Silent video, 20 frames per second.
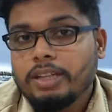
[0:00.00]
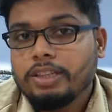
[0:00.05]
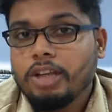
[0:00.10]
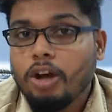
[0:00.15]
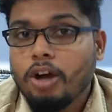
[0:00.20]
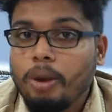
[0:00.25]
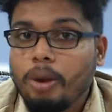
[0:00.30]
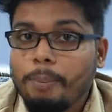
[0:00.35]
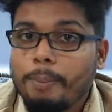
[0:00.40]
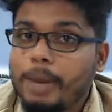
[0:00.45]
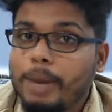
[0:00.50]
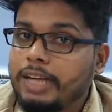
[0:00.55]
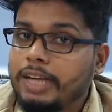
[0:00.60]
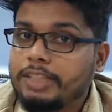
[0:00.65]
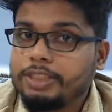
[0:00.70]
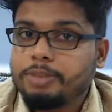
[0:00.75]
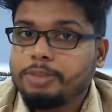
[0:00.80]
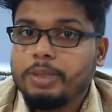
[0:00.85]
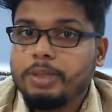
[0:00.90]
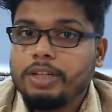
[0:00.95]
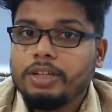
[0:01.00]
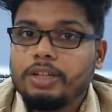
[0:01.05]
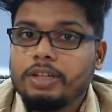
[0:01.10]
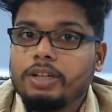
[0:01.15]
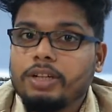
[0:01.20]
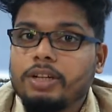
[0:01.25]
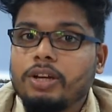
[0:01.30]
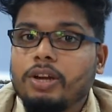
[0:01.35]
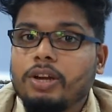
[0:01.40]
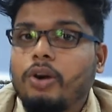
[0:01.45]
the management
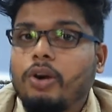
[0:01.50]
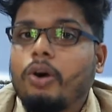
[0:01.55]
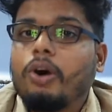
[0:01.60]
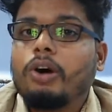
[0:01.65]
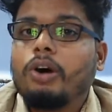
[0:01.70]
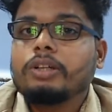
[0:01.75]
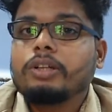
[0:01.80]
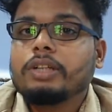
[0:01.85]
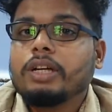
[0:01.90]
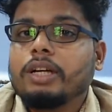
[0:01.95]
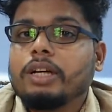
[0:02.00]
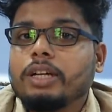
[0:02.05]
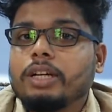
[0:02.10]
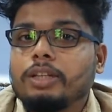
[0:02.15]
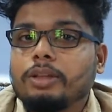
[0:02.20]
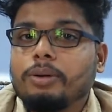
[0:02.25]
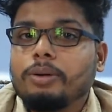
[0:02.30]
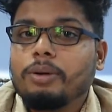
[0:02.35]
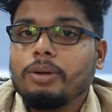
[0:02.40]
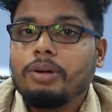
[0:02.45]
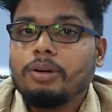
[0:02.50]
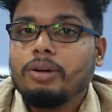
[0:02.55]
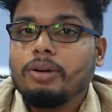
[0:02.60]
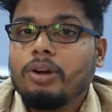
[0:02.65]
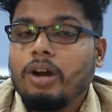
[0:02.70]
or the